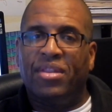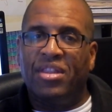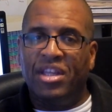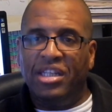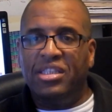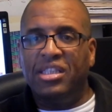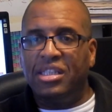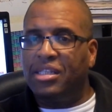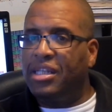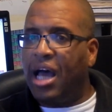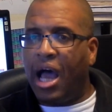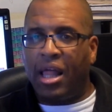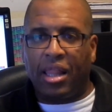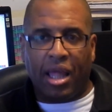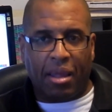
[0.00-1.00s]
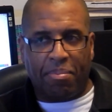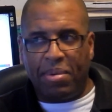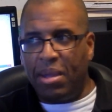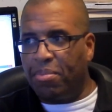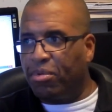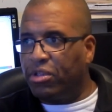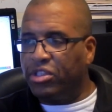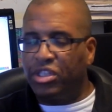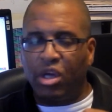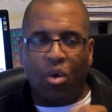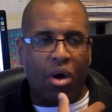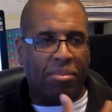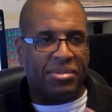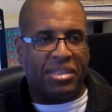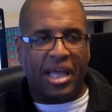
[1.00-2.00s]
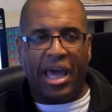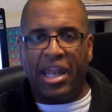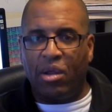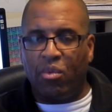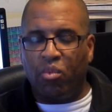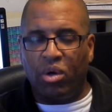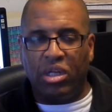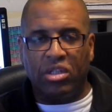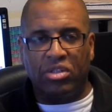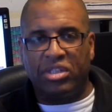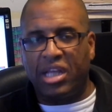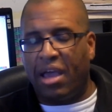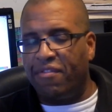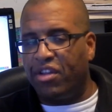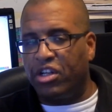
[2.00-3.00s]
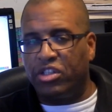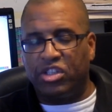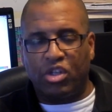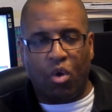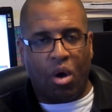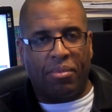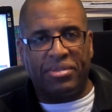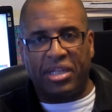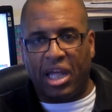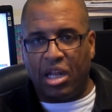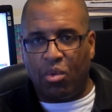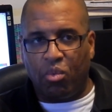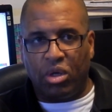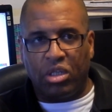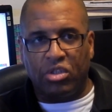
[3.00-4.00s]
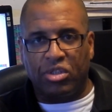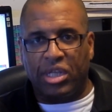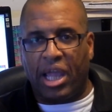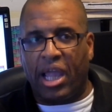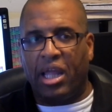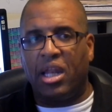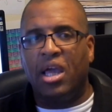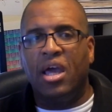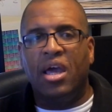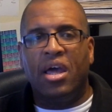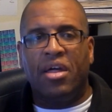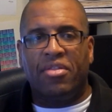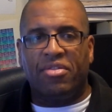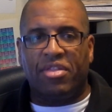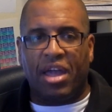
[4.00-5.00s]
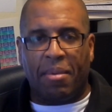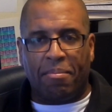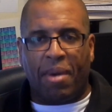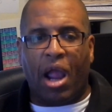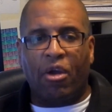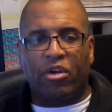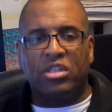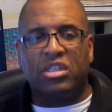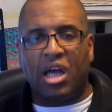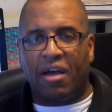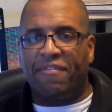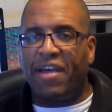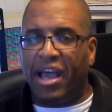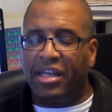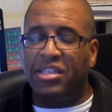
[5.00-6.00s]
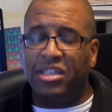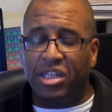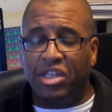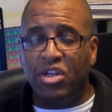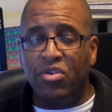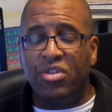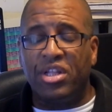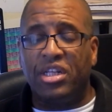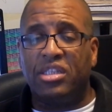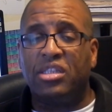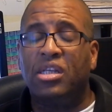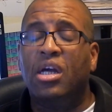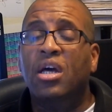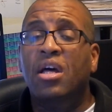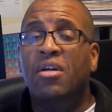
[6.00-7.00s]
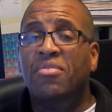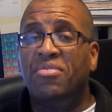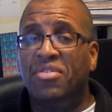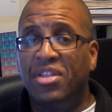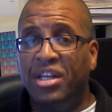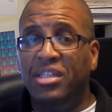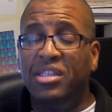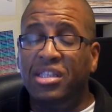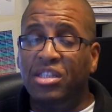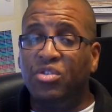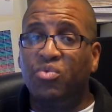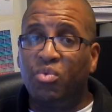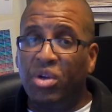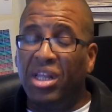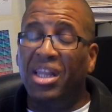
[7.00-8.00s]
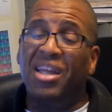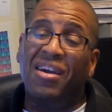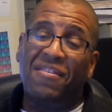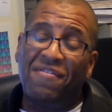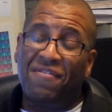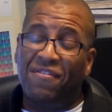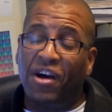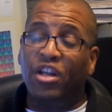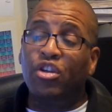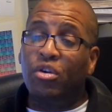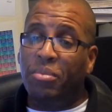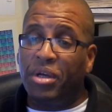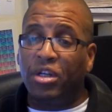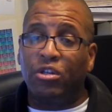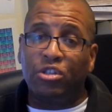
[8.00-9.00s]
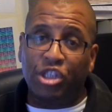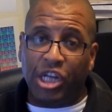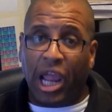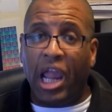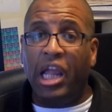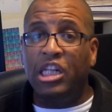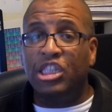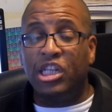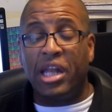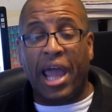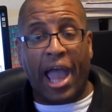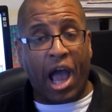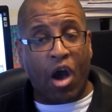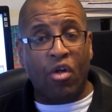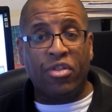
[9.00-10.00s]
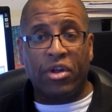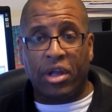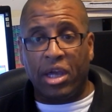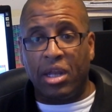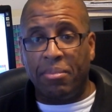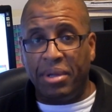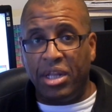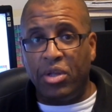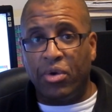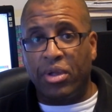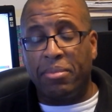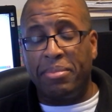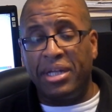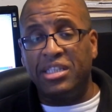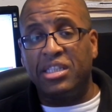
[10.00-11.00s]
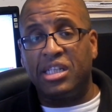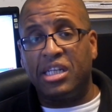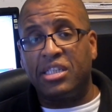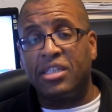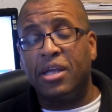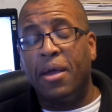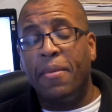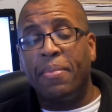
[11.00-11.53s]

This is not like people are so upset at Windows 7 or so upset at Windows 8 that Microsoft has to do this. This is really a fundamental change in how they're going to be doing business.